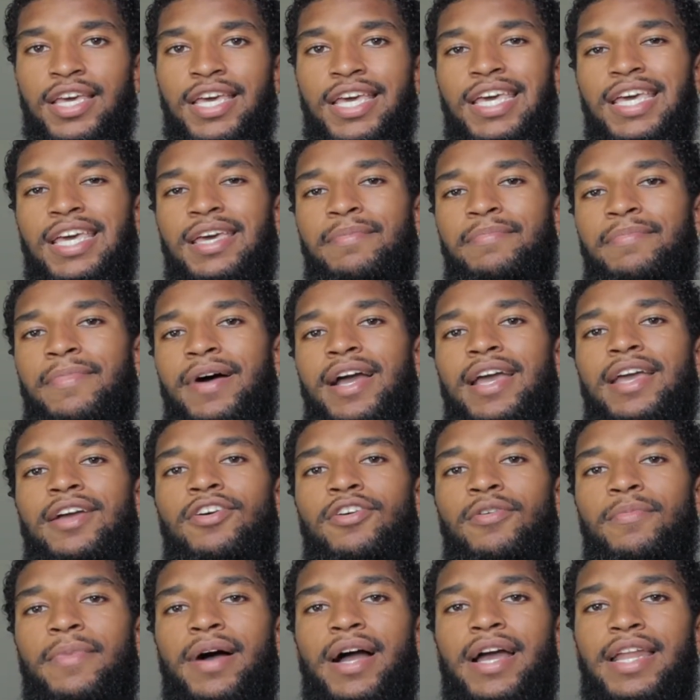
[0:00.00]
it might
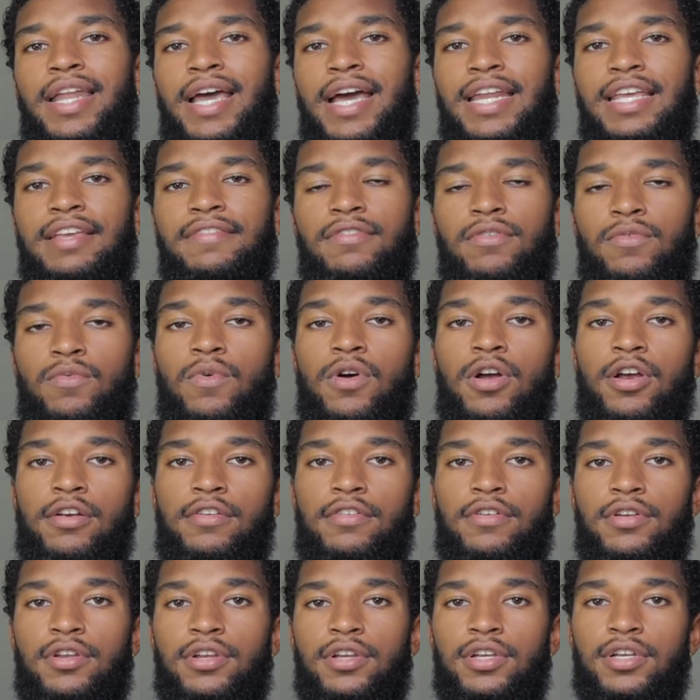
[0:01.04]
or might not even
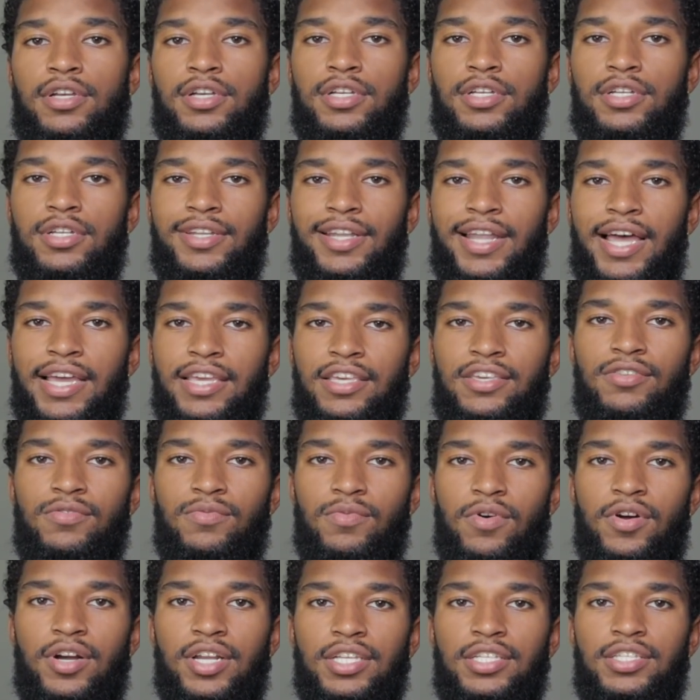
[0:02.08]
work like you
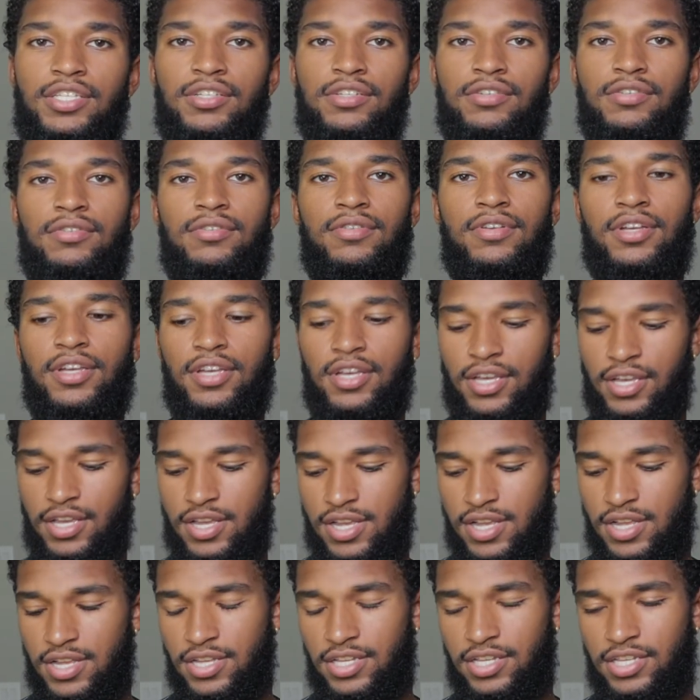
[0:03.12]
want it to.
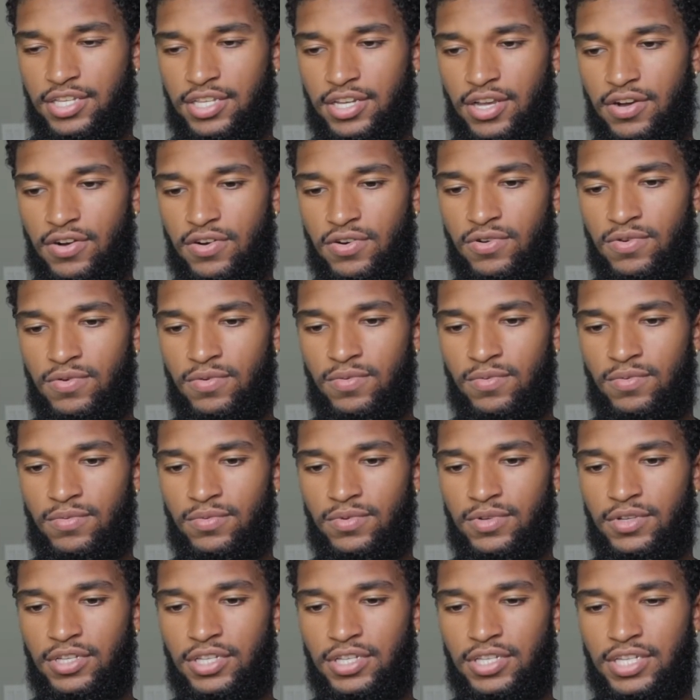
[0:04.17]
So
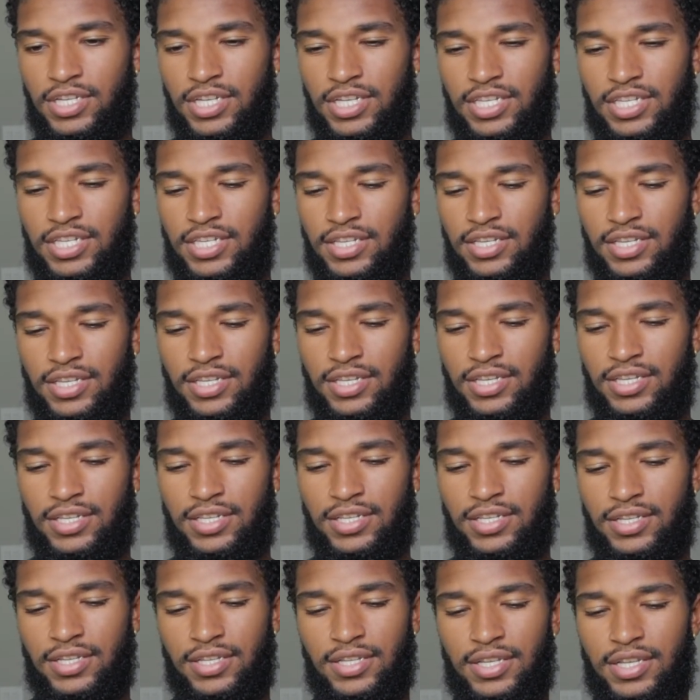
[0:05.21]
just
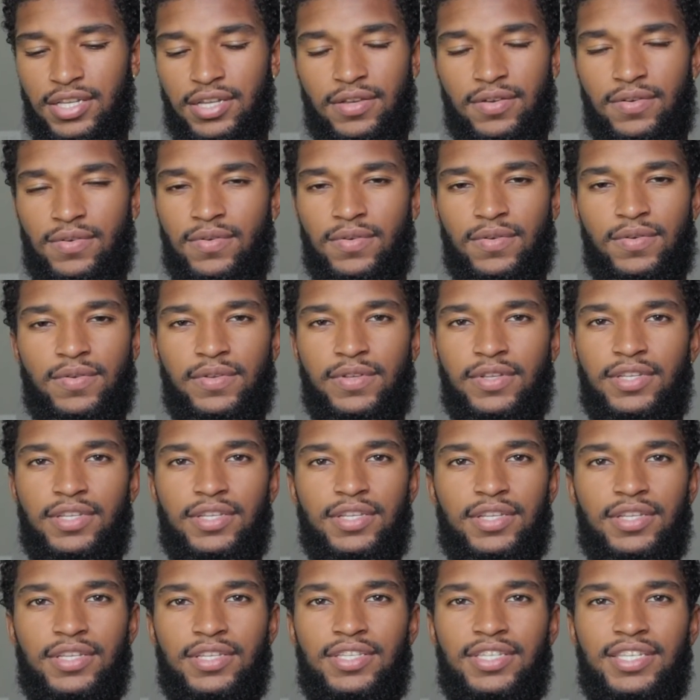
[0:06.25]

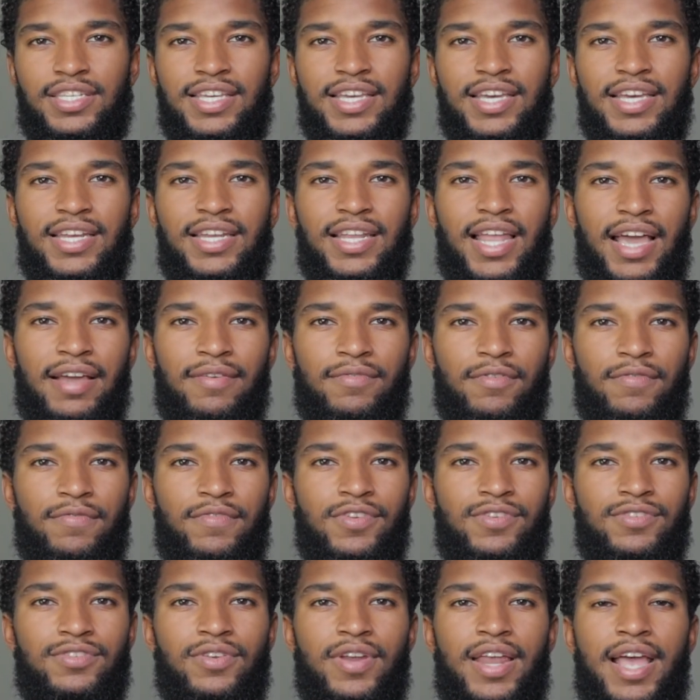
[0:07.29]
seeing like
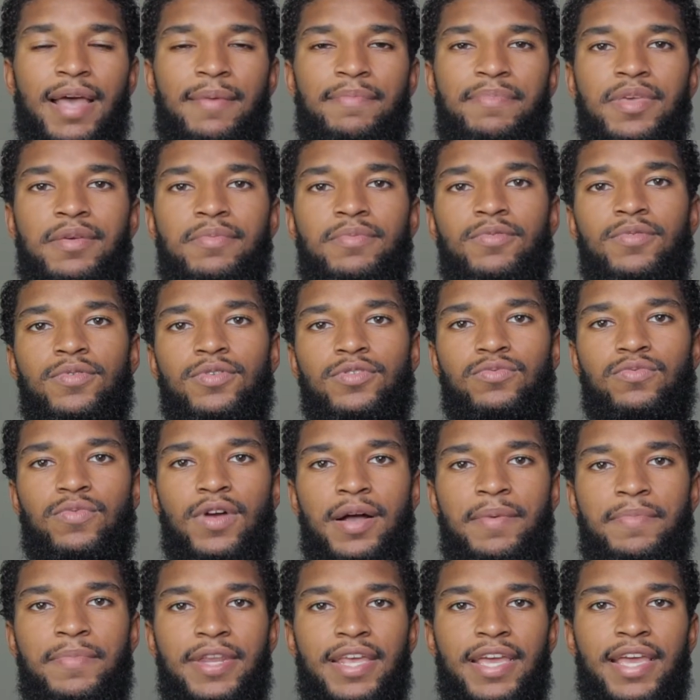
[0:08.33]
reviews on it, and people was
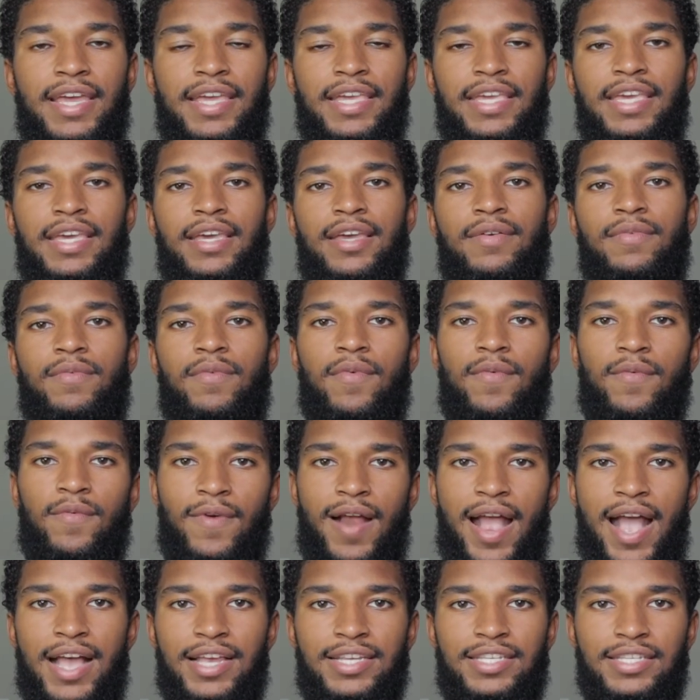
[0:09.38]
rubbing it and getting
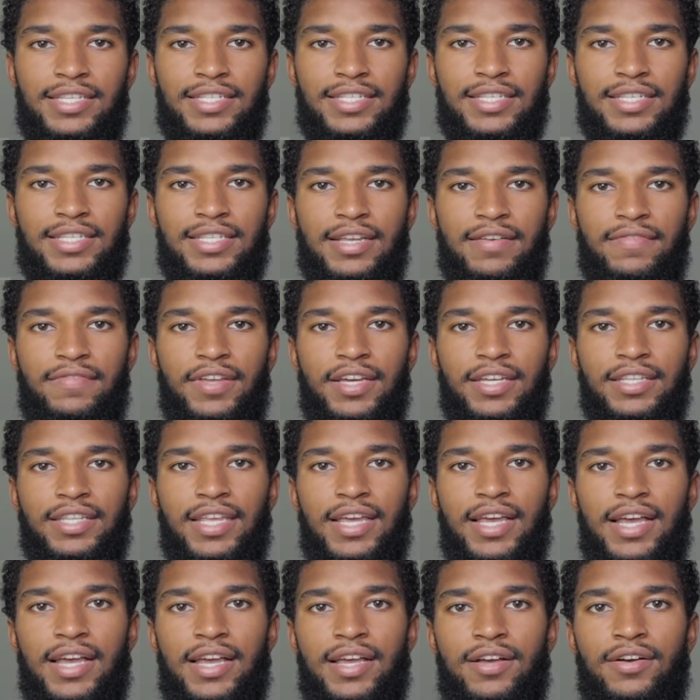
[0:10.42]
rashes and stuff like
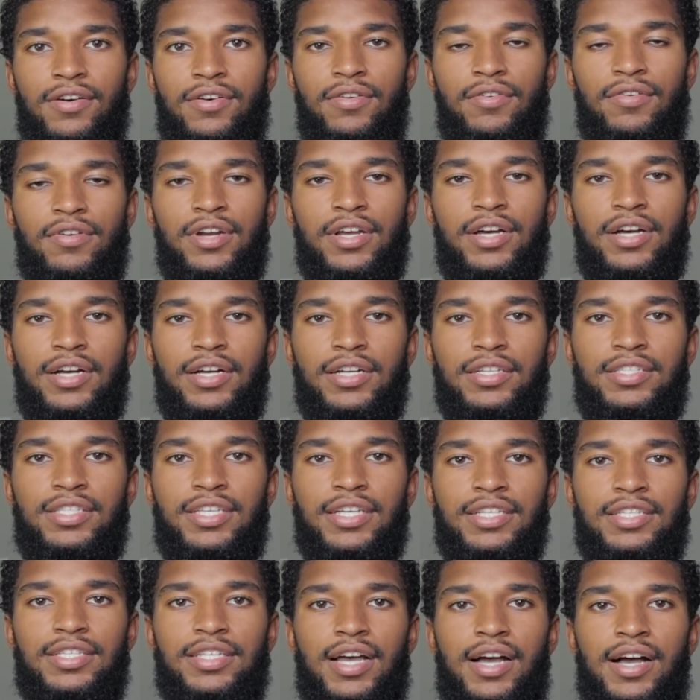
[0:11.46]
that on
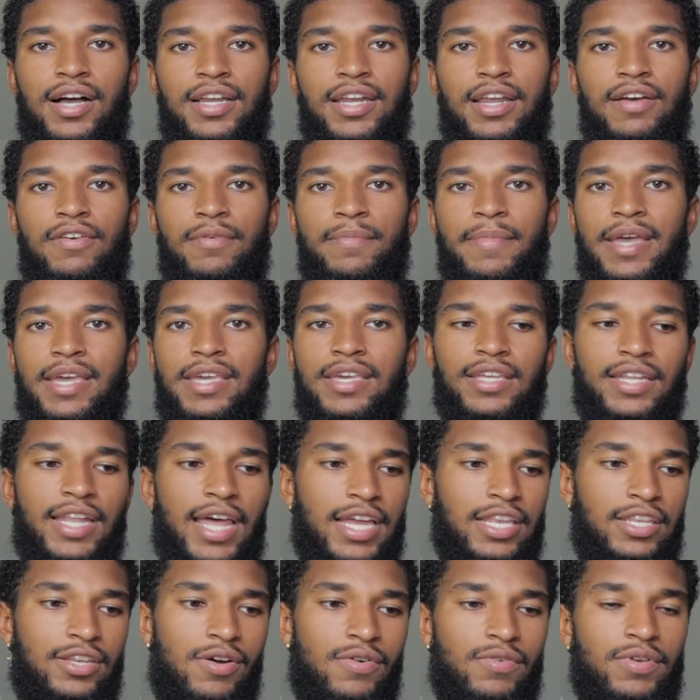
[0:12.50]
TikTok that would make you
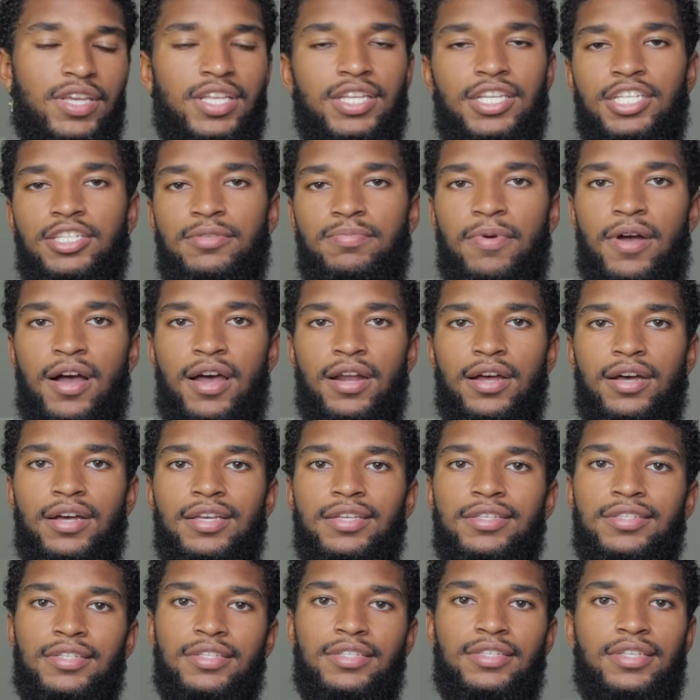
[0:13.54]
like, don't get this product,
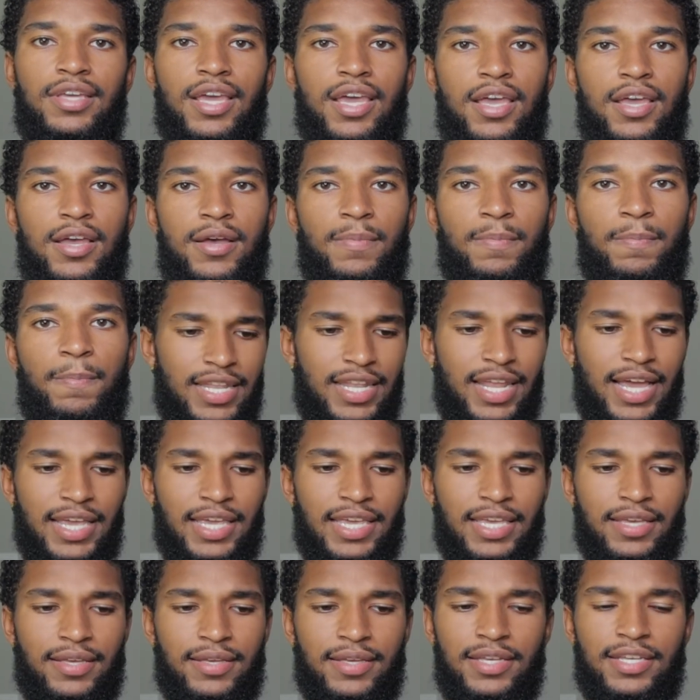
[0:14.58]
it's a scam.
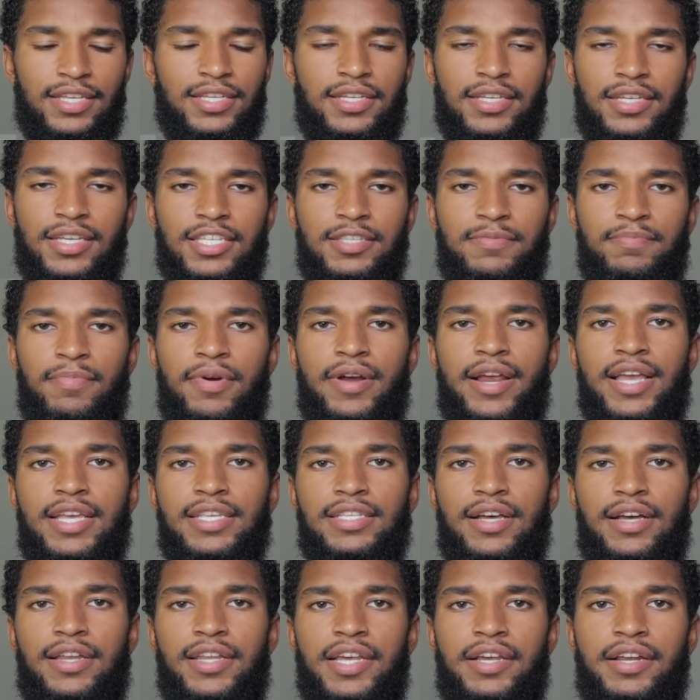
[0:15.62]
Like, it's
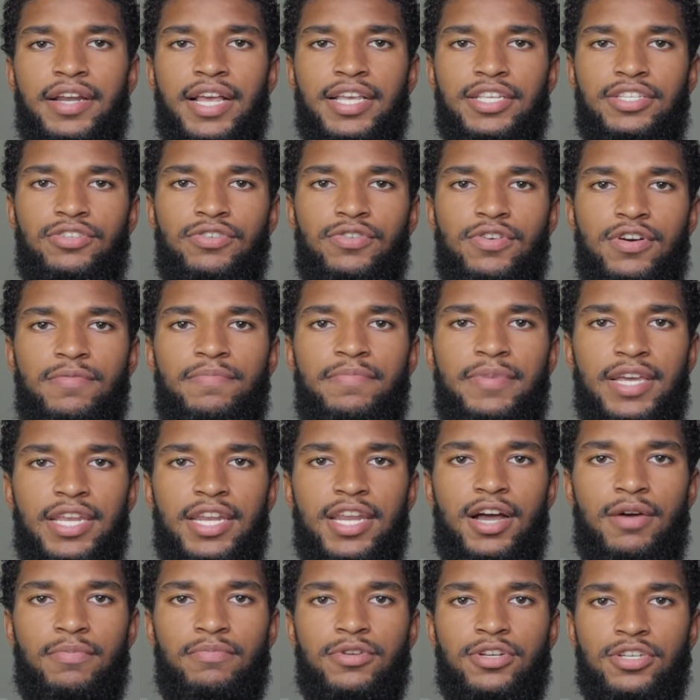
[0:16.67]
brands out there that's doing big
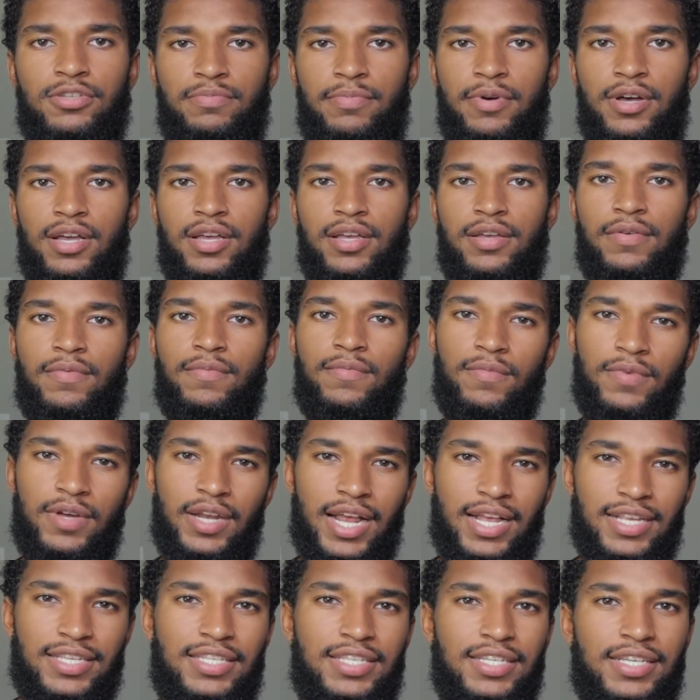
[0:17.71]
numbers, but when
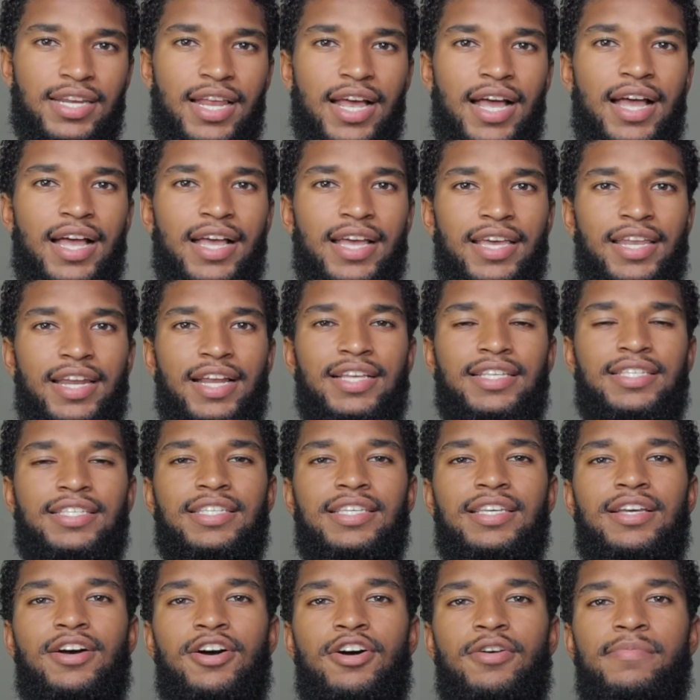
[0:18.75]
I see that and I
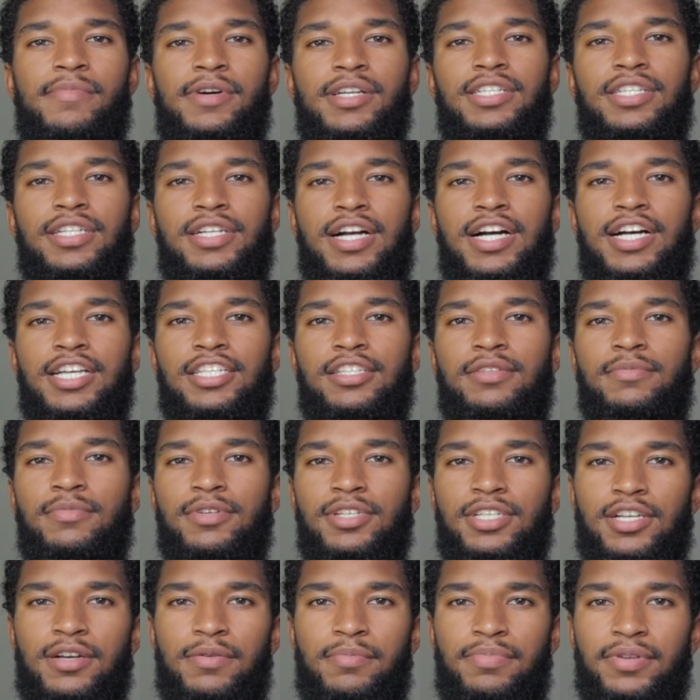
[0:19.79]
see a whole bunch of
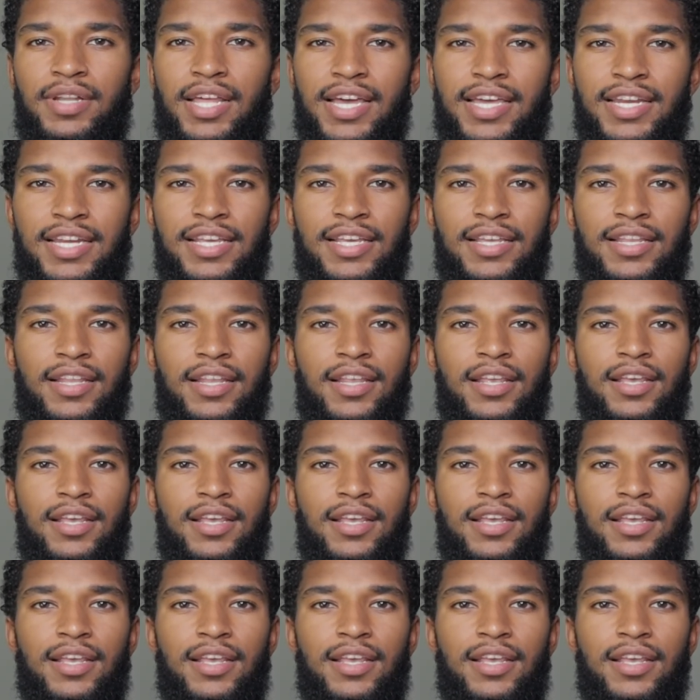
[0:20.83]
customers complaining,